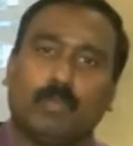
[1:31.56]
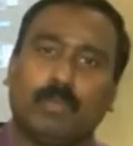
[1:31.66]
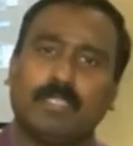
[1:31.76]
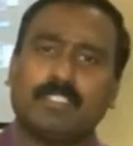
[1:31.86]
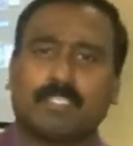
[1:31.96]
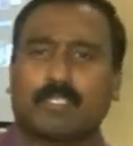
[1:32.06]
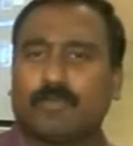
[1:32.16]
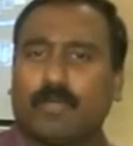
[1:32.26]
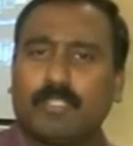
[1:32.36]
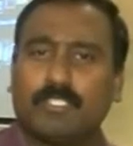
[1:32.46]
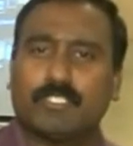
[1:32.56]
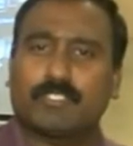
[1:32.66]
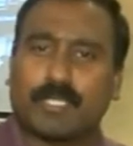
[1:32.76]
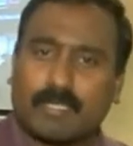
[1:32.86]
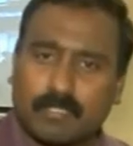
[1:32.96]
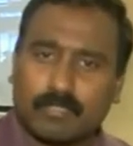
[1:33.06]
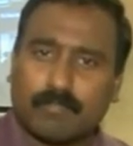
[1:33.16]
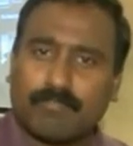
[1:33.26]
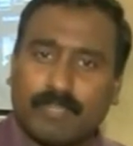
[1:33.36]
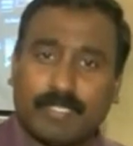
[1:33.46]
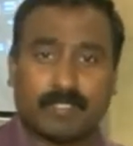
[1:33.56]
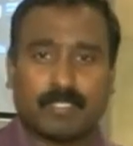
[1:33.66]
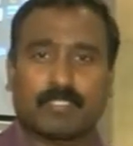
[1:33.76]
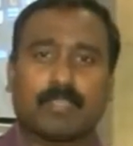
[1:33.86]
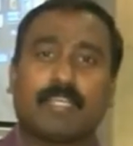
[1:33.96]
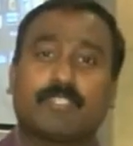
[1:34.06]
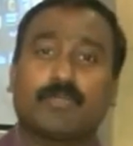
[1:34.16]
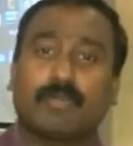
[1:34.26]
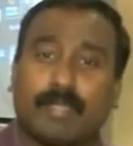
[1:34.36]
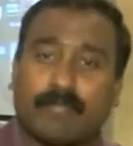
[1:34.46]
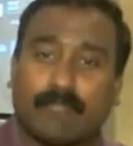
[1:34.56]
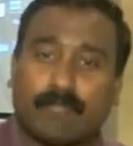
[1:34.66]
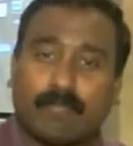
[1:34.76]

Will this technology threaten the fetus's right to live?